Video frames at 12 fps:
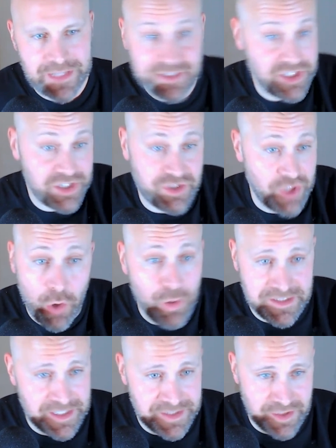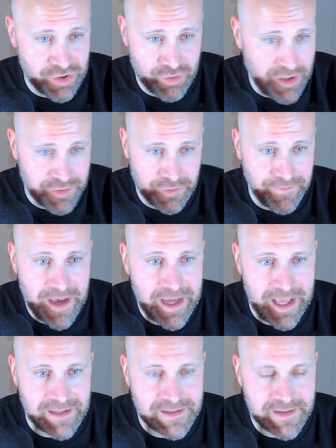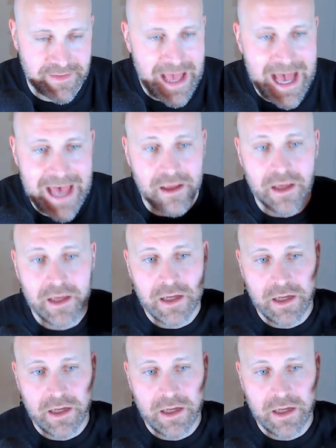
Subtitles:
just don't exist in traditional finance, that